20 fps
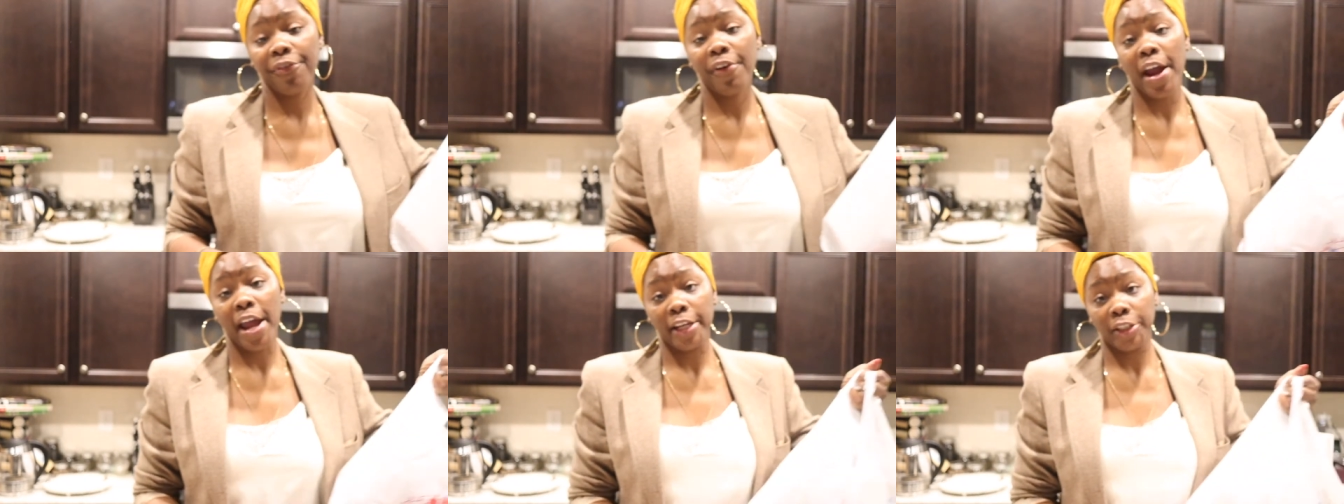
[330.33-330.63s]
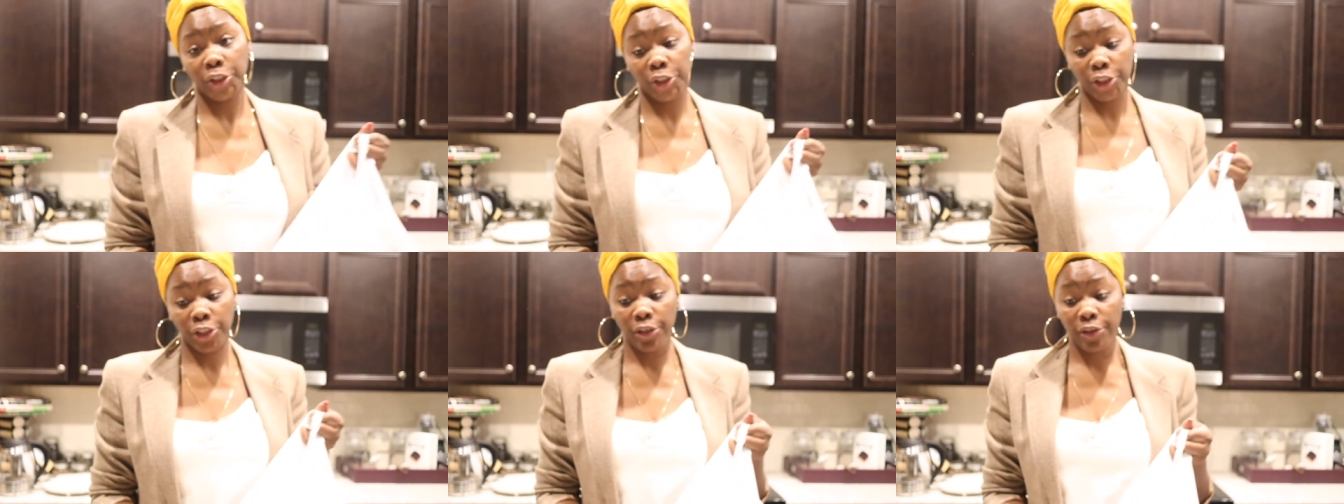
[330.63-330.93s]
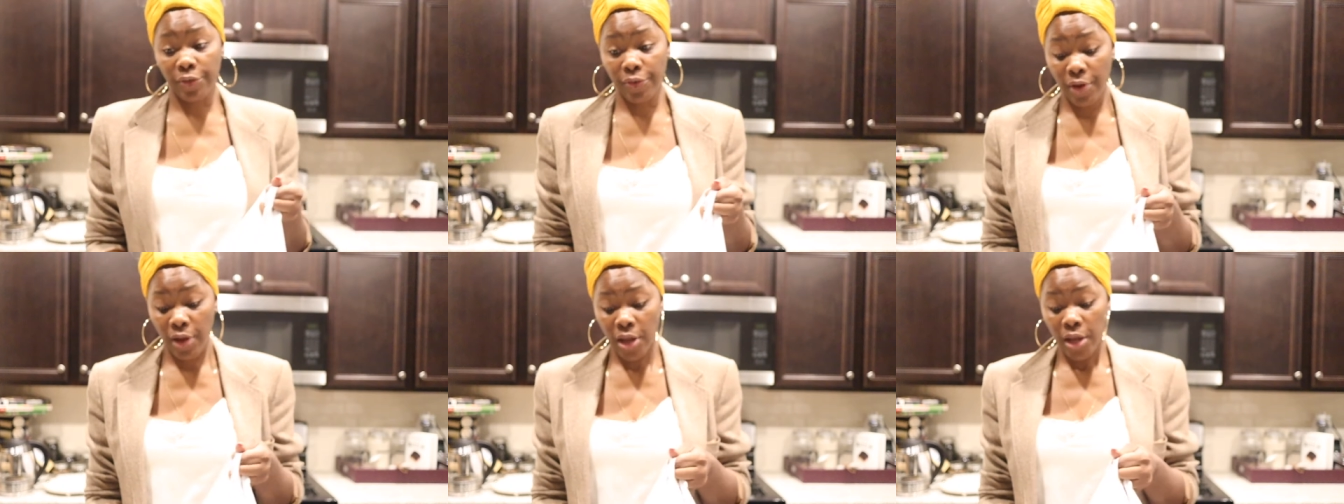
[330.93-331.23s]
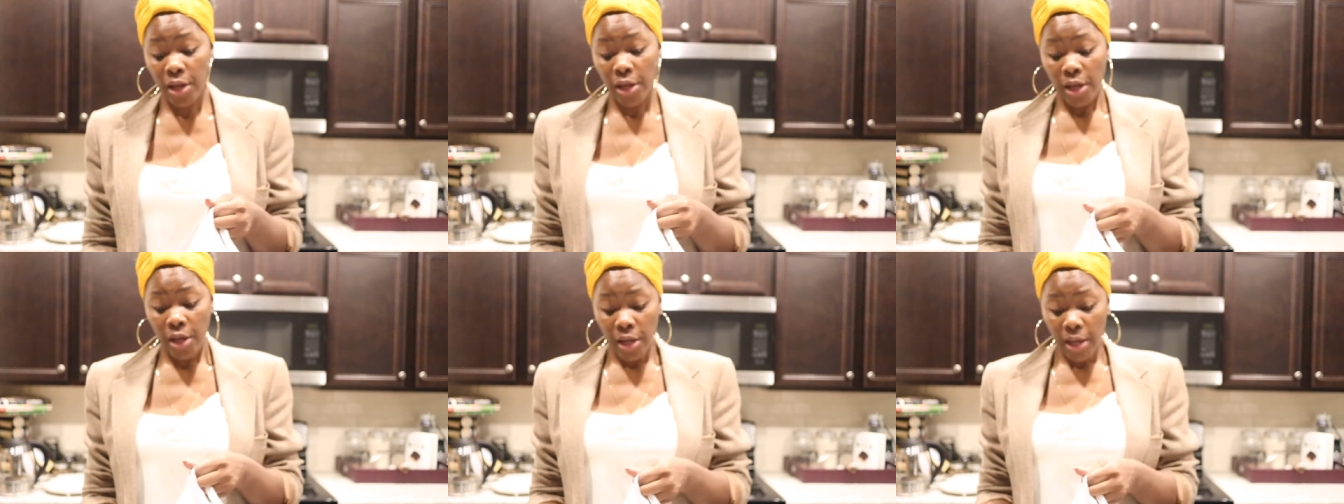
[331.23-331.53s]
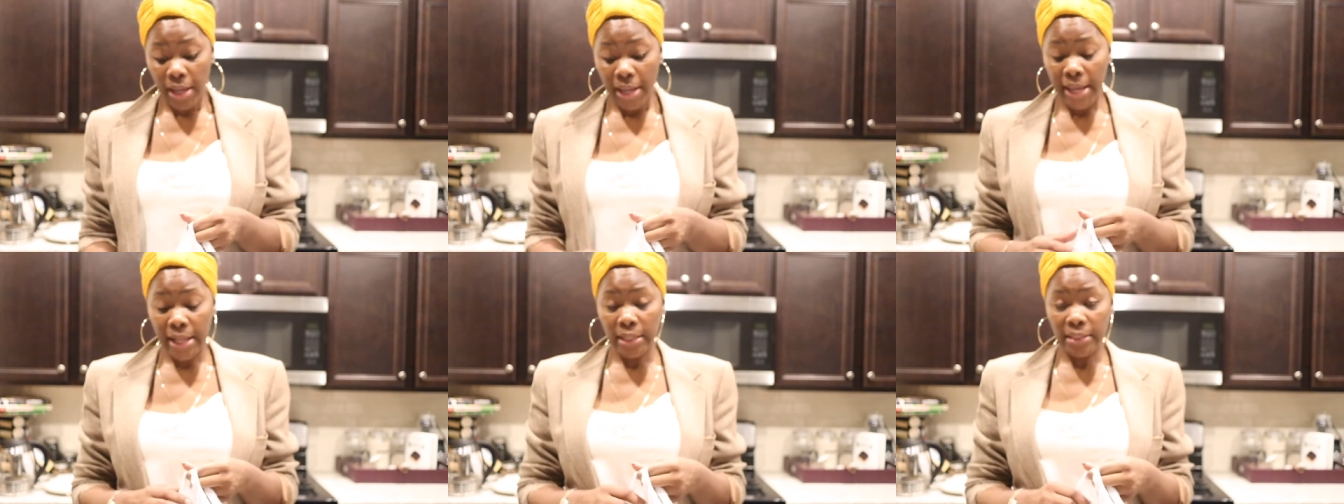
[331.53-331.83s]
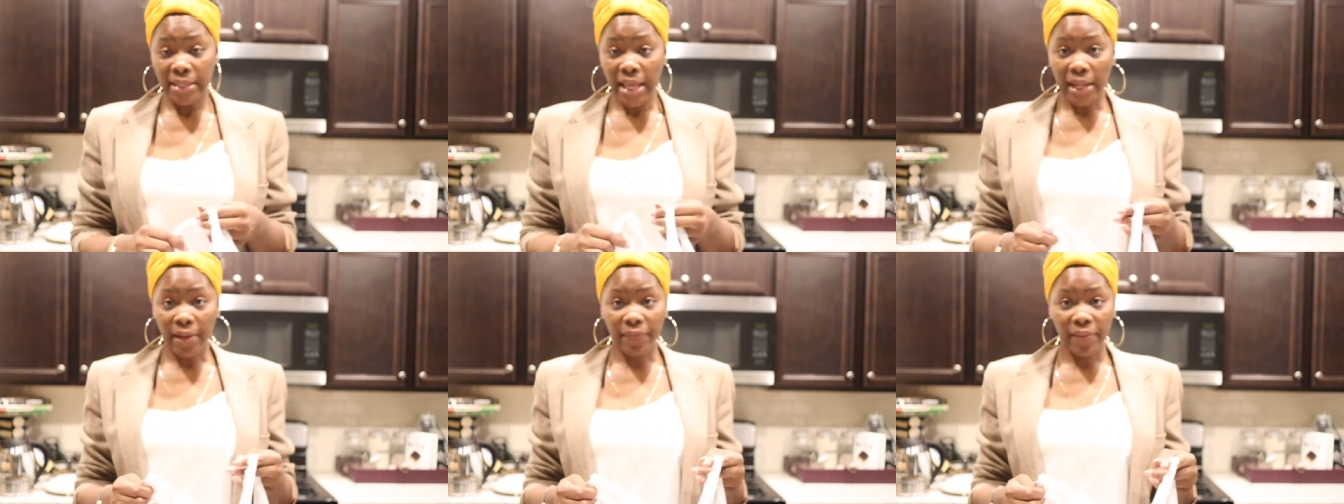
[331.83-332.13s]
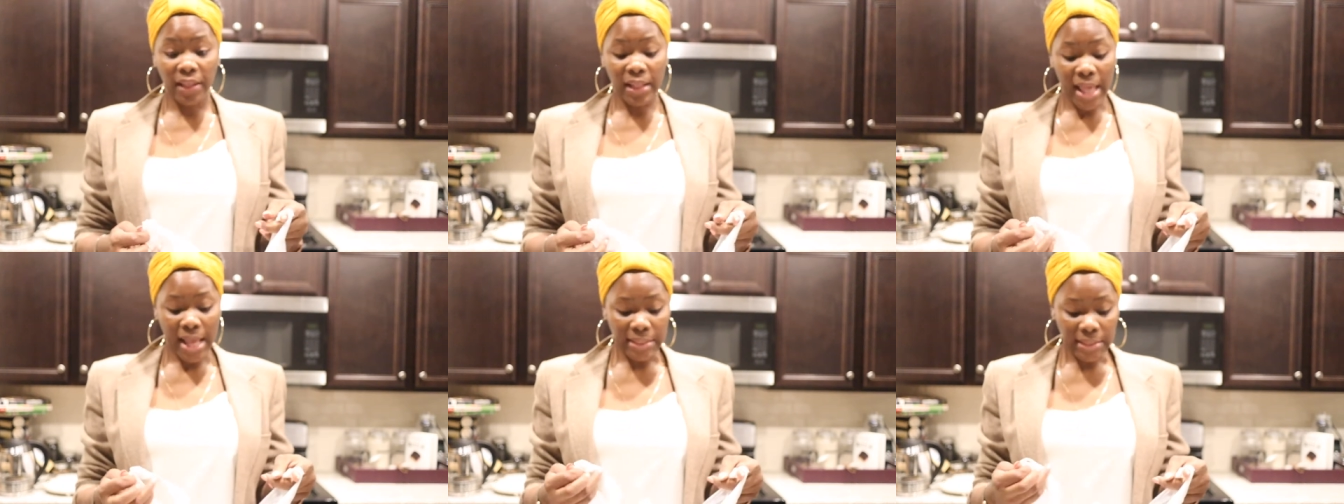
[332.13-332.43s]
fresh inside of
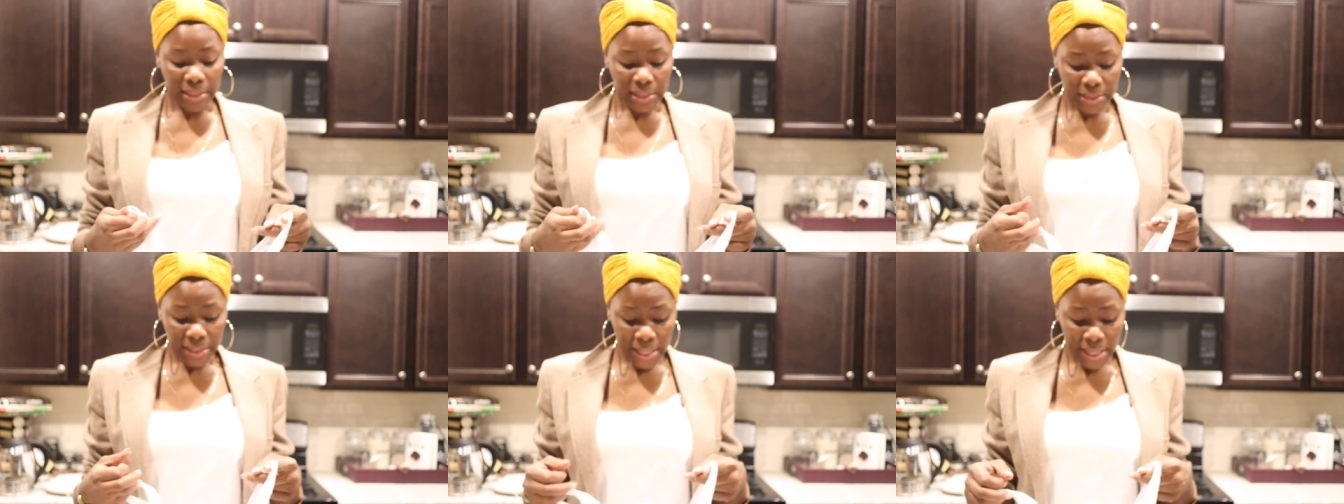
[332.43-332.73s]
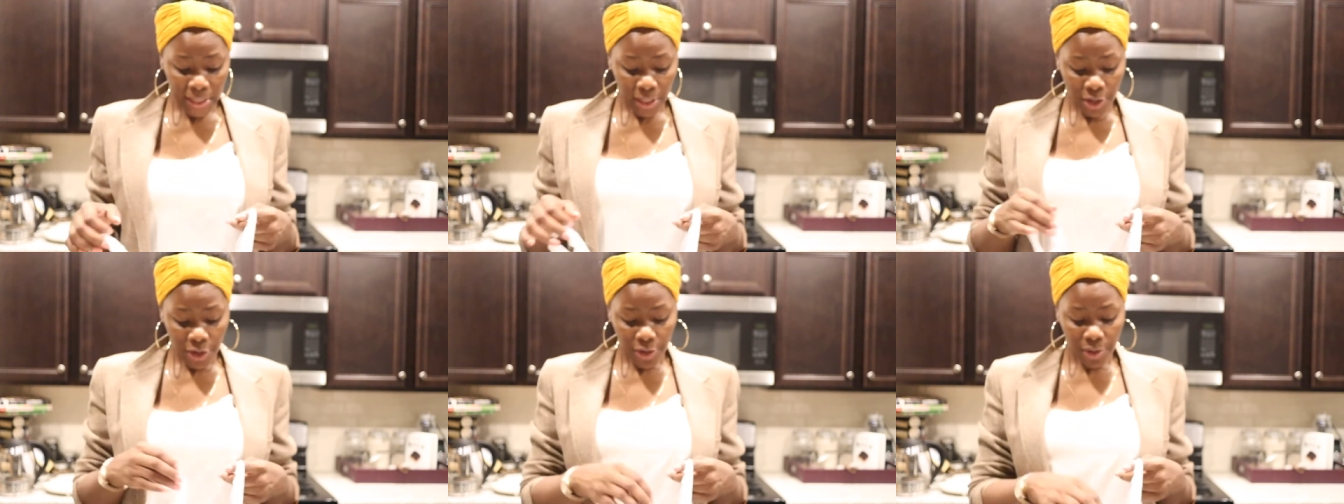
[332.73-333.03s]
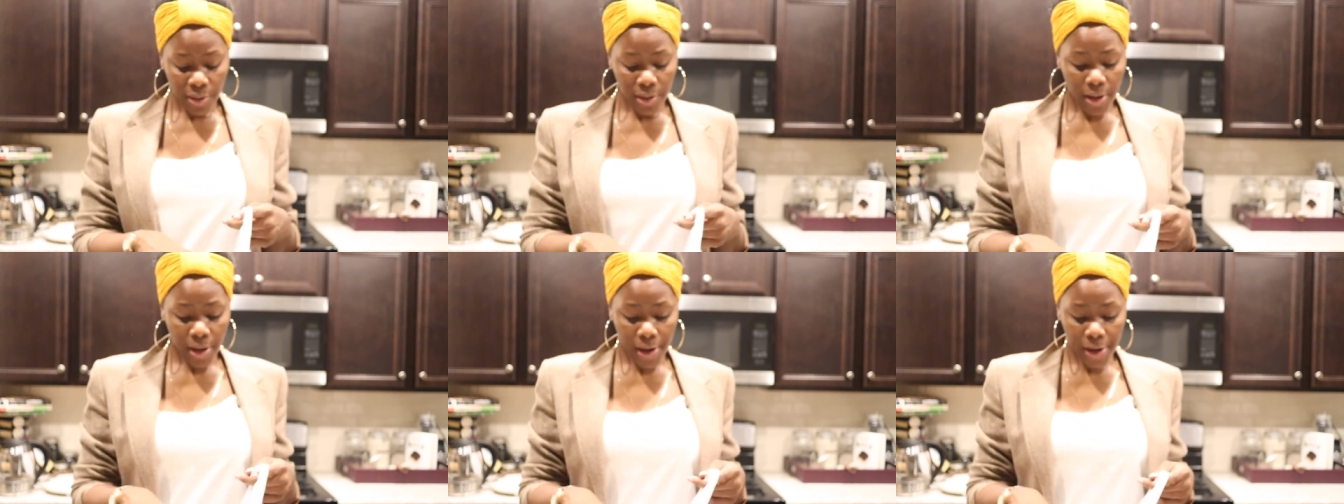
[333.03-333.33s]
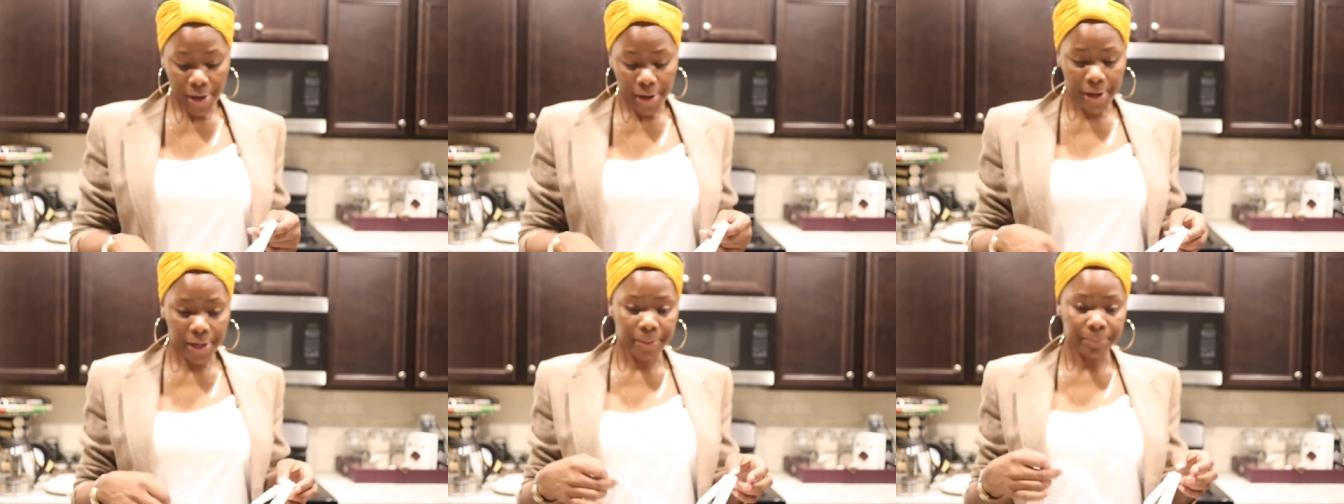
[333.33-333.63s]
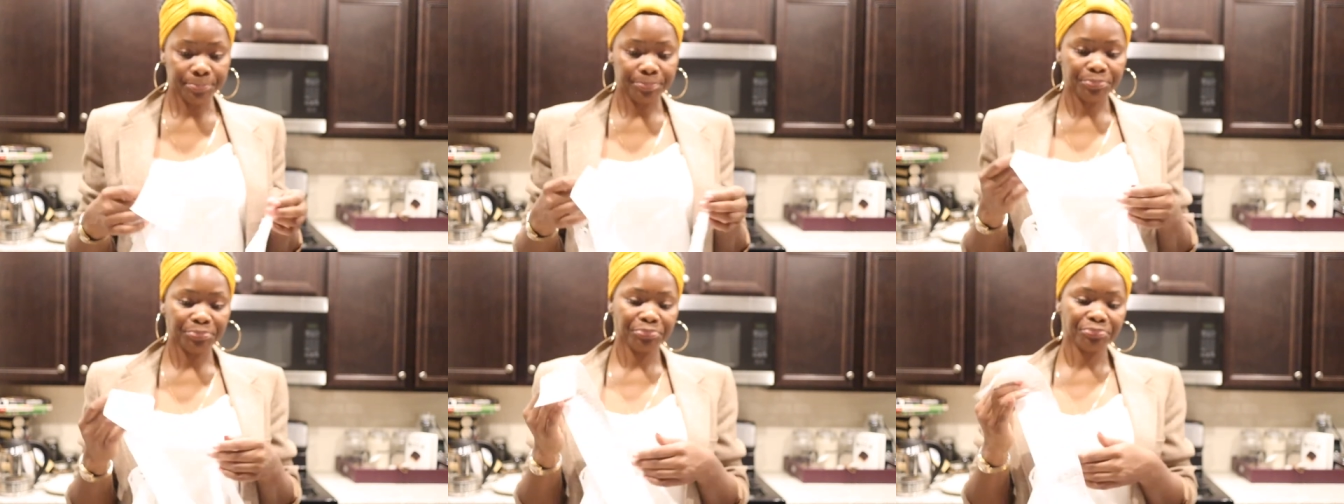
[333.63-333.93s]
the glass container. Um,